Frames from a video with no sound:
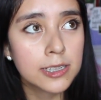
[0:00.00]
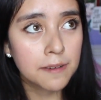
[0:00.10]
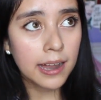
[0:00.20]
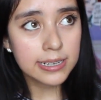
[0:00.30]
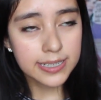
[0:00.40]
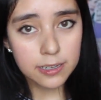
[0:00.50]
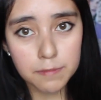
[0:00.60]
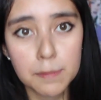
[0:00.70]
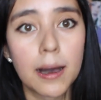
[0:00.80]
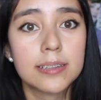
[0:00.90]
surround
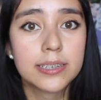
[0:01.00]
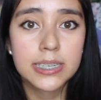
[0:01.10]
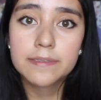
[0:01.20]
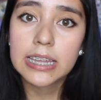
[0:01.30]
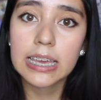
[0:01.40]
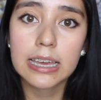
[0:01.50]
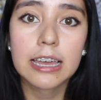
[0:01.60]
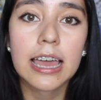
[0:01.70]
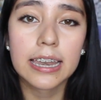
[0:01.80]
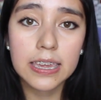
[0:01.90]
yourself by positivity
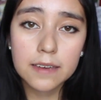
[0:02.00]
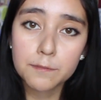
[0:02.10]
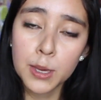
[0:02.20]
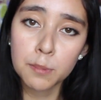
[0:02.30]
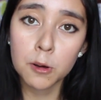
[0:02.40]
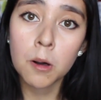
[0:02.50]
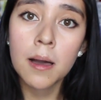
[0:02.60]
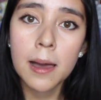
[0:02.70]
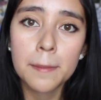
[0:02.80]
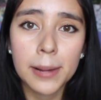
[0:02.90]
and give people
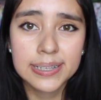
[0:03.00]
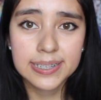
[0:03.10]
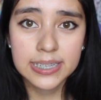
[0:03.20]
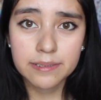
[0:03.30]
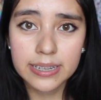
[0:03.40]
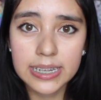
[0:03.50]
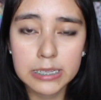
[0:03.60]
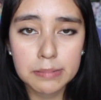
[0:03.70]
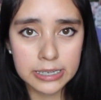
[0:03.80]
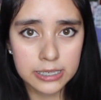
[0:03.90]
positivity,
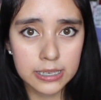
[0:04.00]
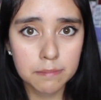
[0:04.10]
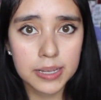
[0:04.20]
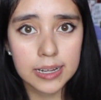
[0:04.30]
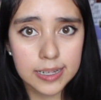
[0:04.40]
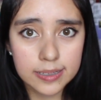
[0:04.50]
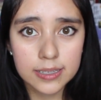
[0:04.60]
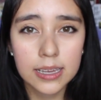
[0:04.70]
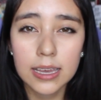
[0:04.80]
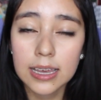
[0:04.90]
especially because
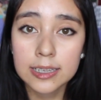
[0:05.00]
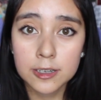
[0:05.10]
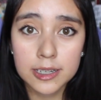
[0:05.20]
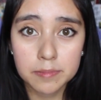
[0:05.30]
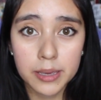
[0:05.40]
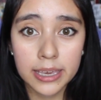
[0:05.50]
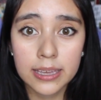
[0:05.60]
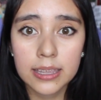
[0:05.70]
trust me,